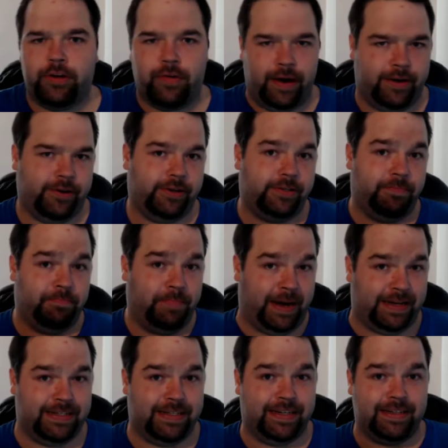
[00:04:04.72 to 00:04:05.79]
grader's
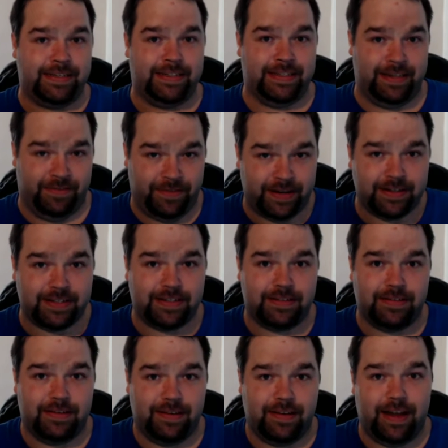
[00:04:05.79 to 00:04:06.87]
basic
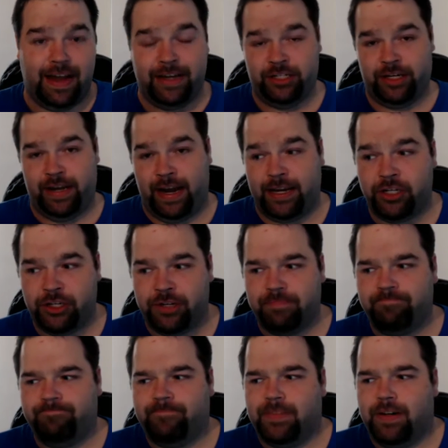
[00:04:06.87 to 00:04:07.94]
civics
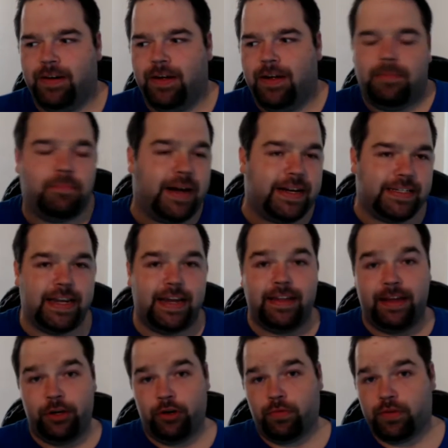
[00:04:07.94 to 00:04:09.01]
education might say
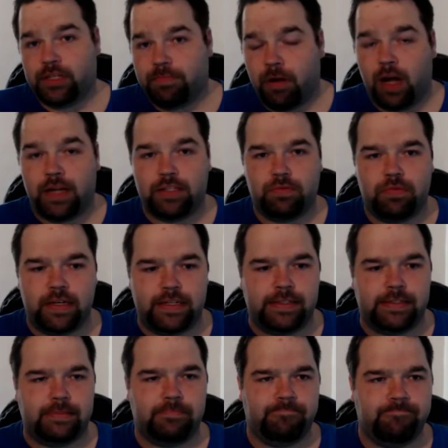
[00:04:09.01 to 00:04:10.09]
that your response
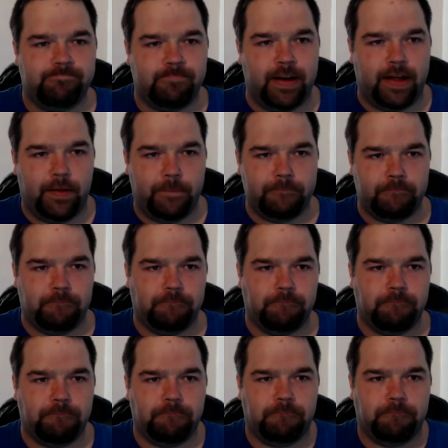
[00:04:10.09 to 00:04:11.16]
was, well,
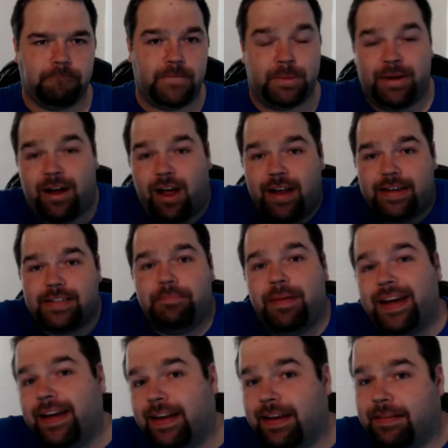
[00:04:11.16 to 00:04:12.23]
to be honest,
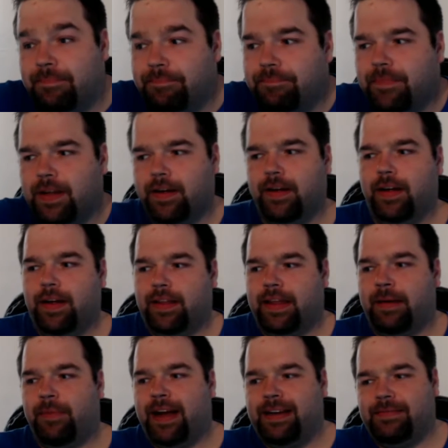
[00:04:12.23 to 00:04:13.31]
bigoted. They
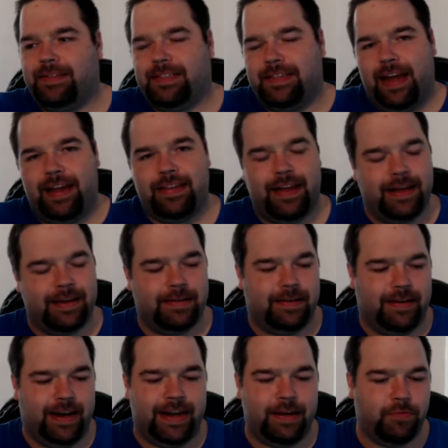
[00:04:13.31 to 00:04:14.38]
might say that
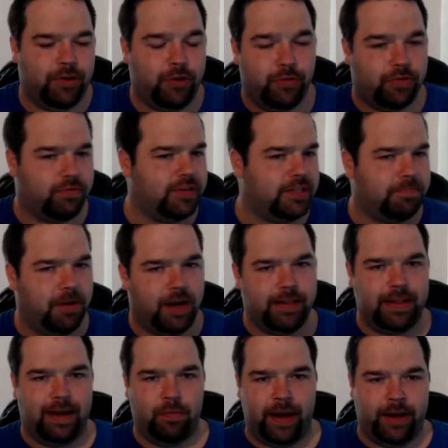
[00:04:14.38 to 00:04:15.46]
anyone who would respond
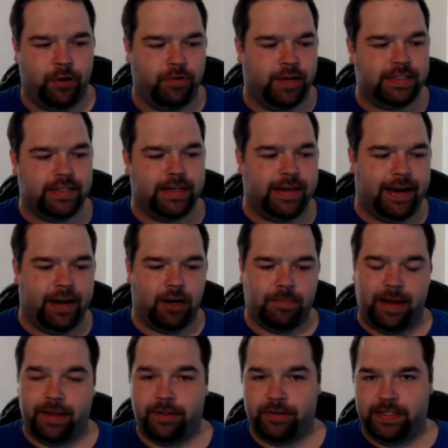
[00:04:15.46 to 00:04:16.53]
that way, who doesn't care
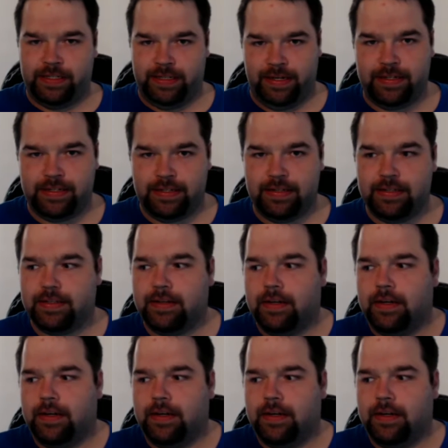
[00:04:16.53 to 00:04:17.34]
about their citizens,